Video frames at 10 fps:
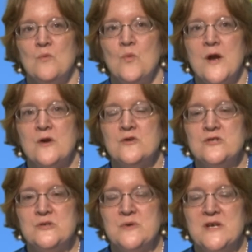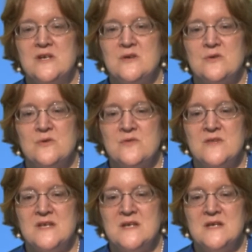where
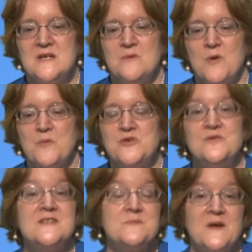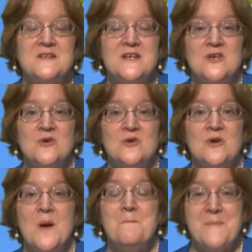would you expect to
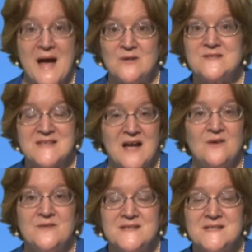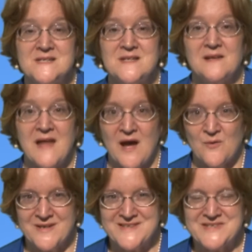hear bowel sounds the
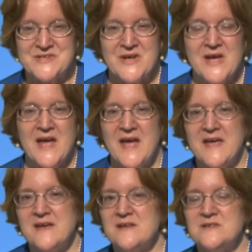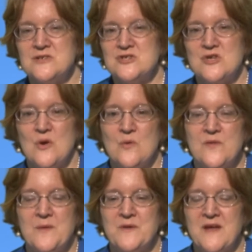loudest? And so
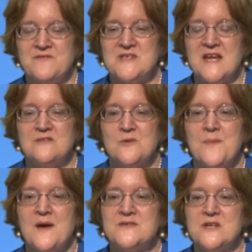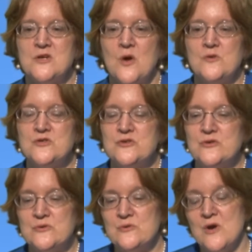they would have to take their mouse and go
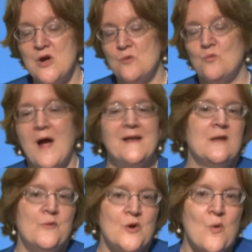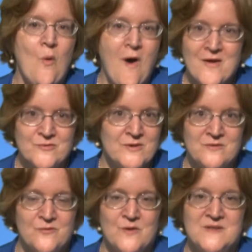to right lower
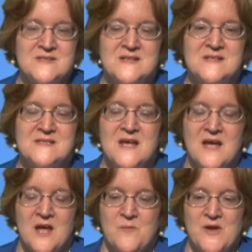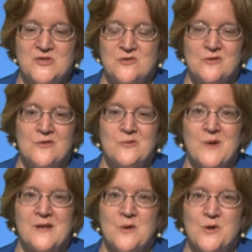quadrant, for instance, and make sure they're on the
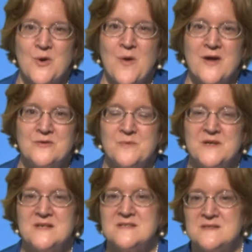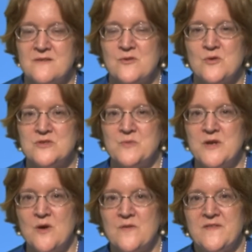right lower quadrant, because of course we
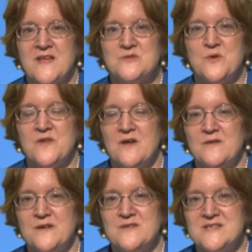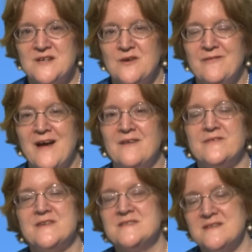know that that's where the ileocecal
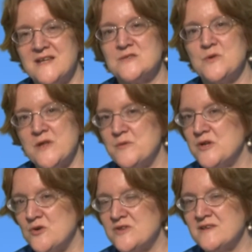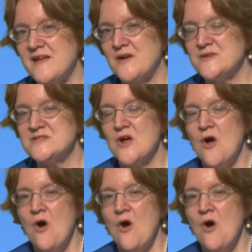valve is, and that's where they would hear it the loudest.